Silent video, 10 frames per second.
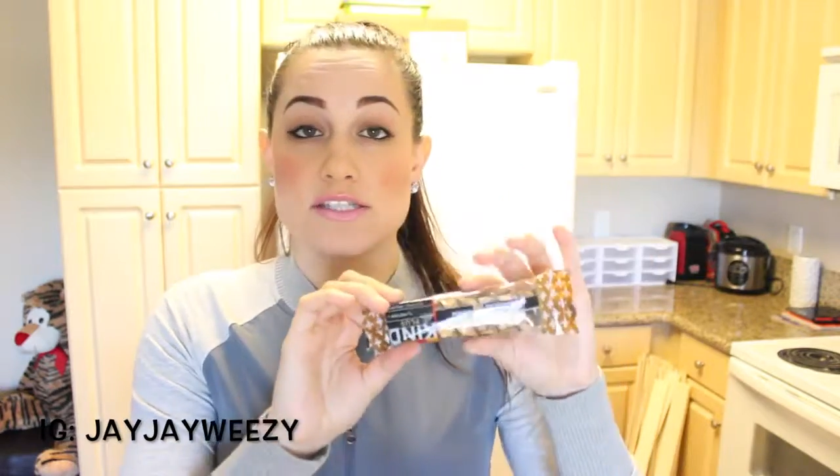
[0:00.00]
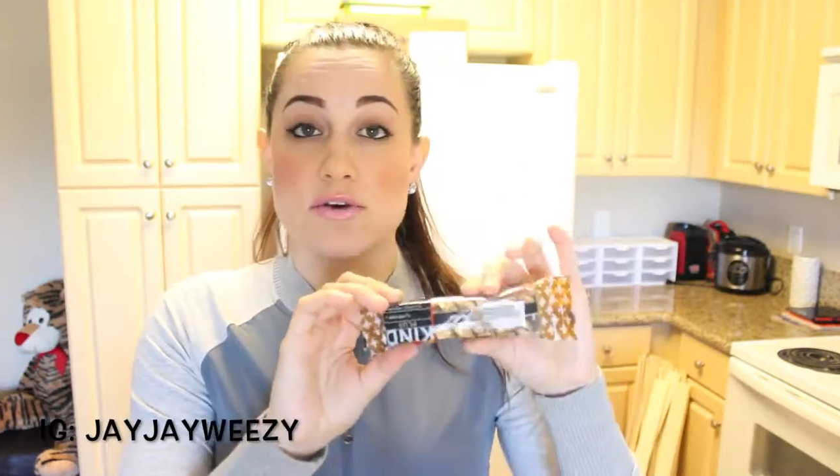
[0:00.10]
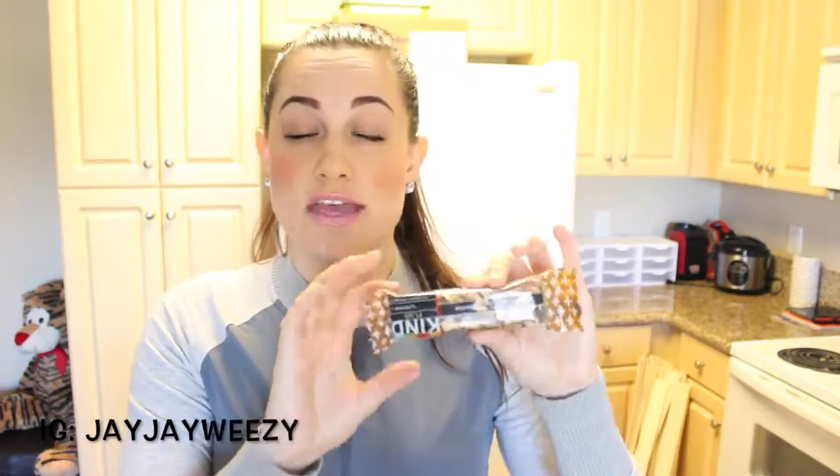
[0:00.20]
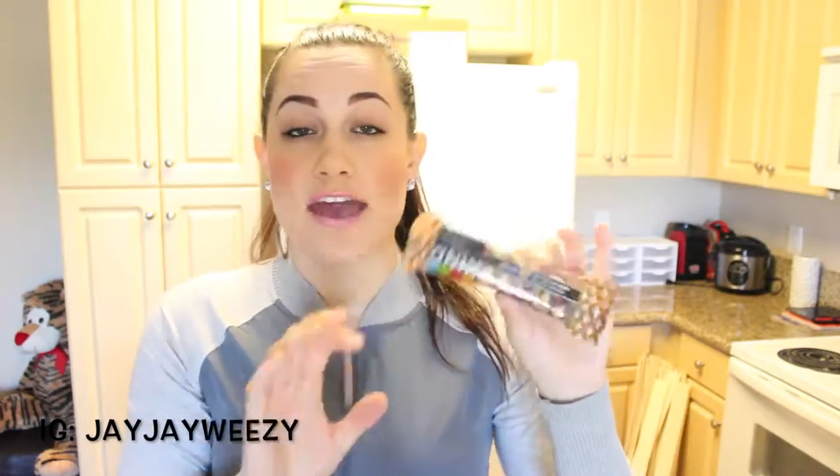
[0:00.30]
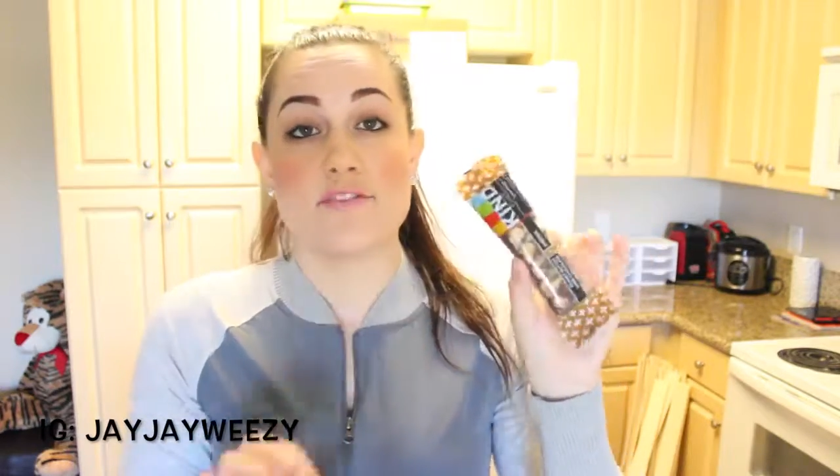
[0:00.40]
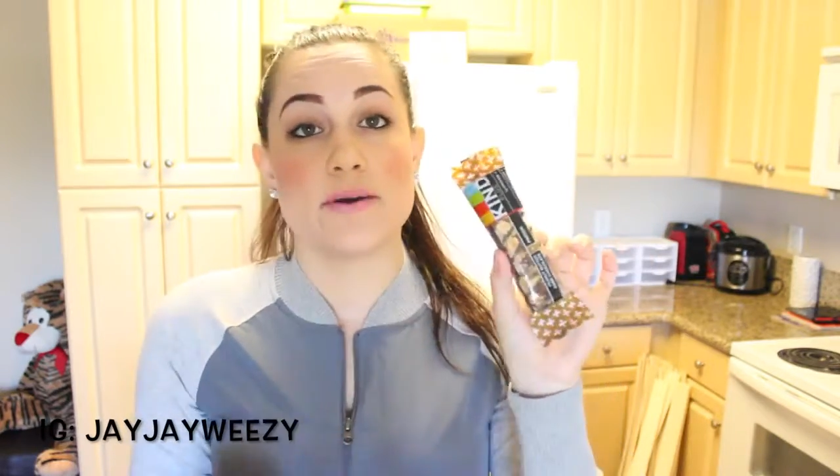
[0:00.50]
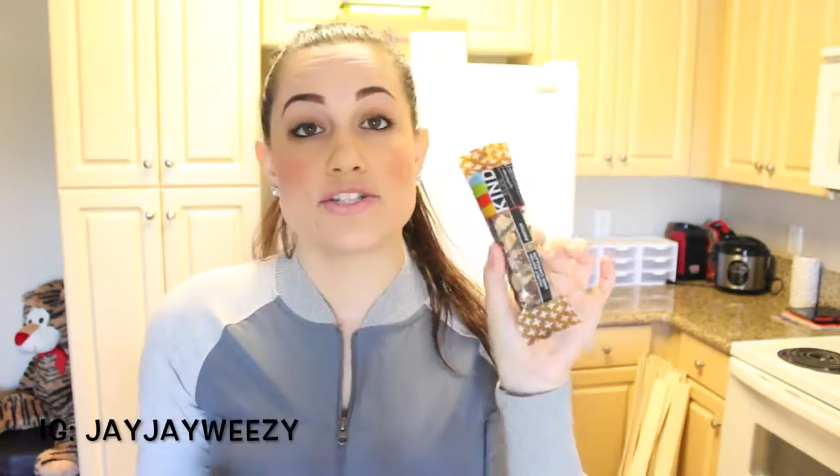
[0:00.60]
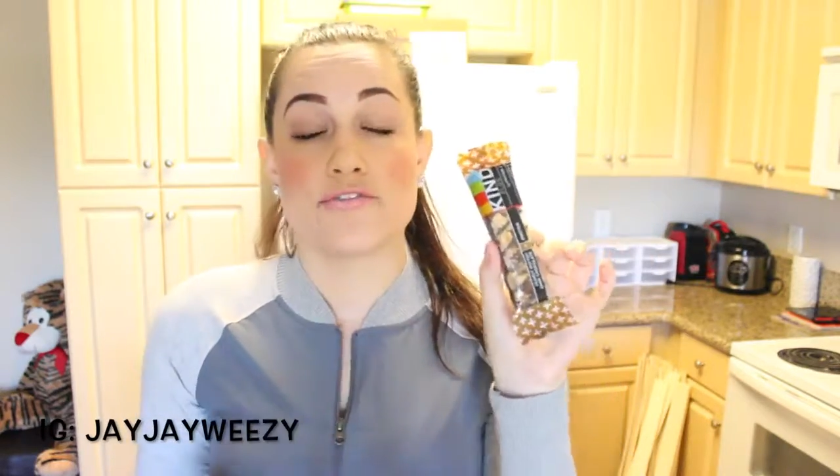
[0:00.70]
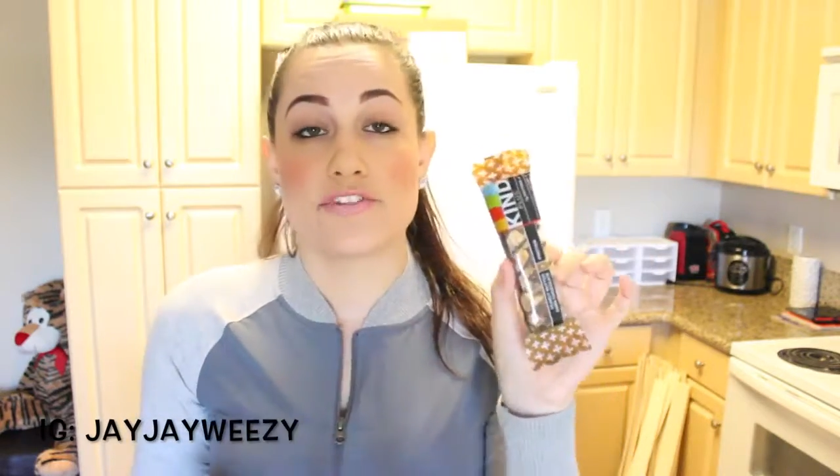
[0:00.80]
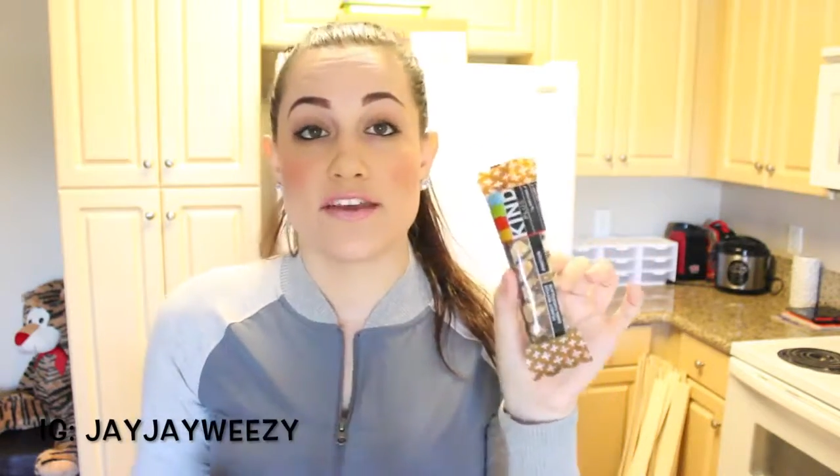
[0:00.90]
So they have a
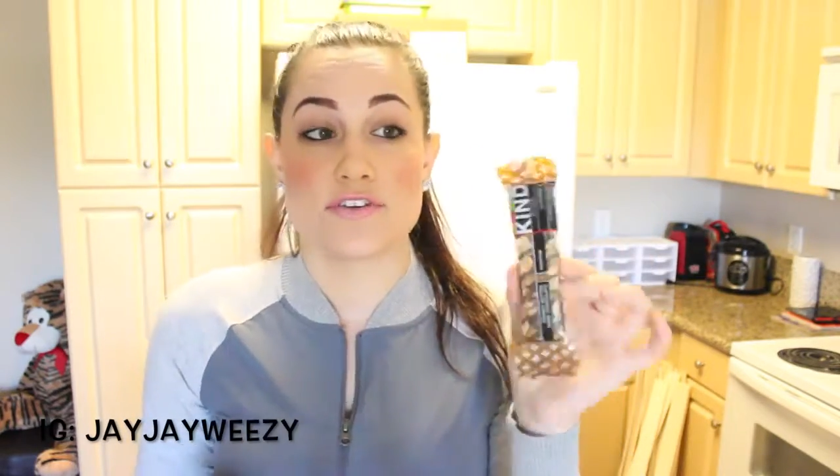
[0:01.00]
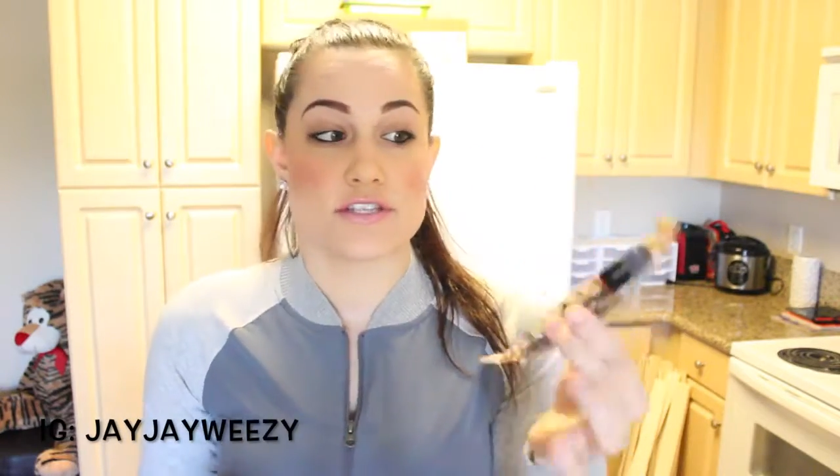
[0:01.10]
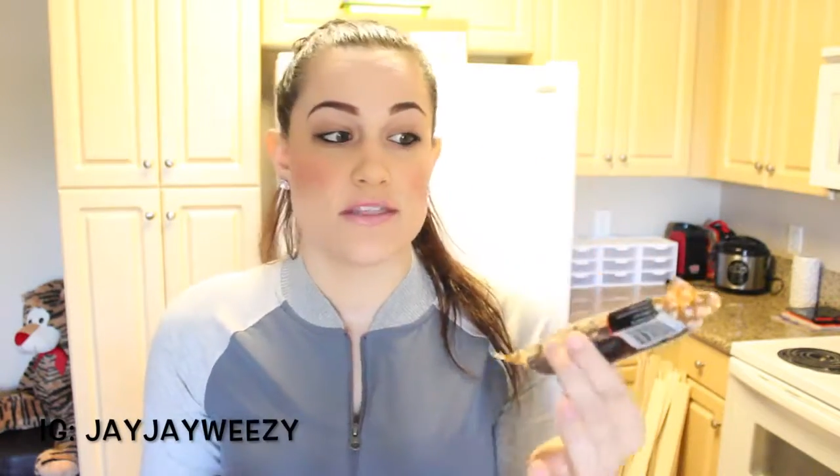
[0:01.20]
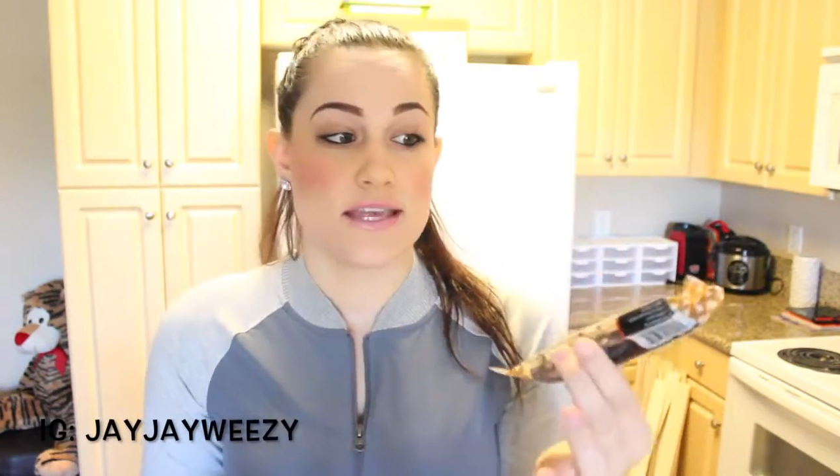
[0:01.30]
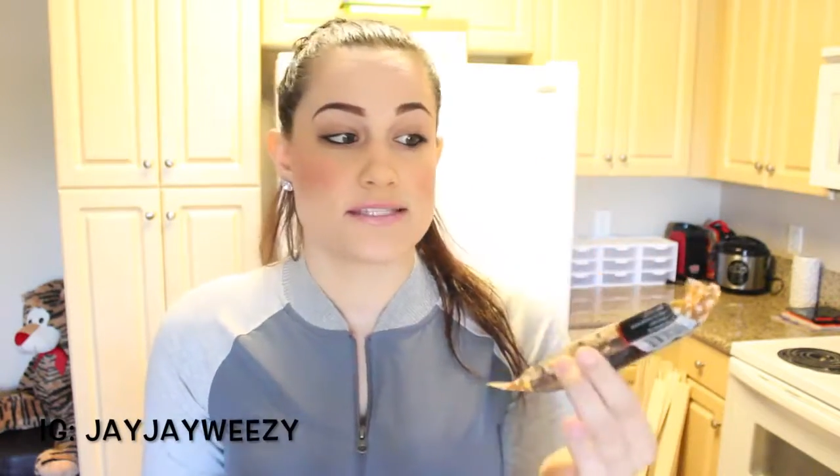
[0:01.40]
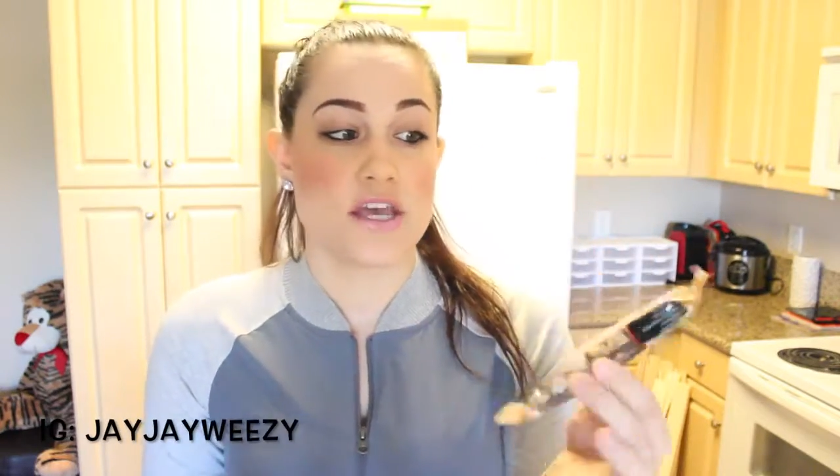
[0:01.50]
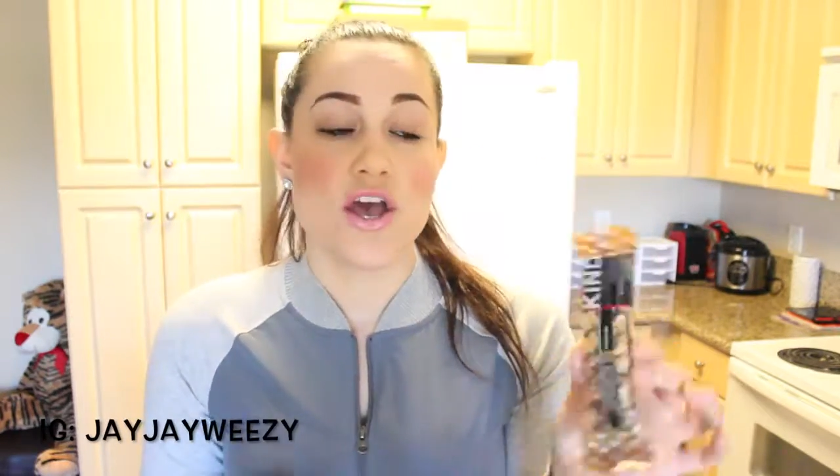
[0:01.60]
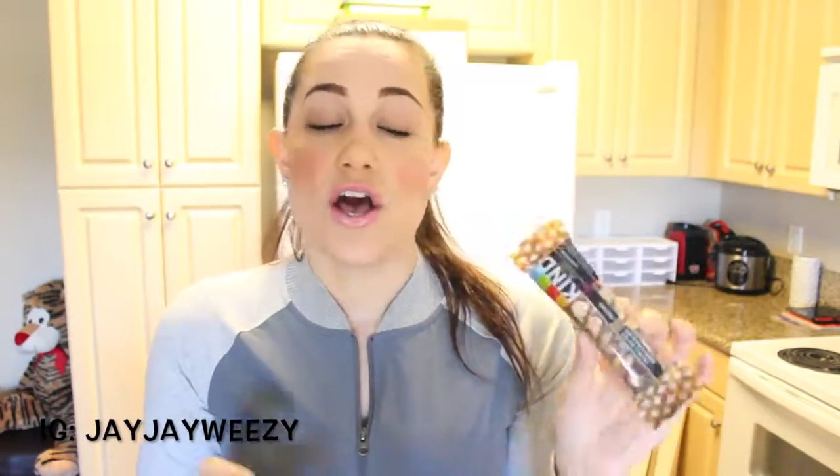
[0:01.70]
bunch of flavors of these.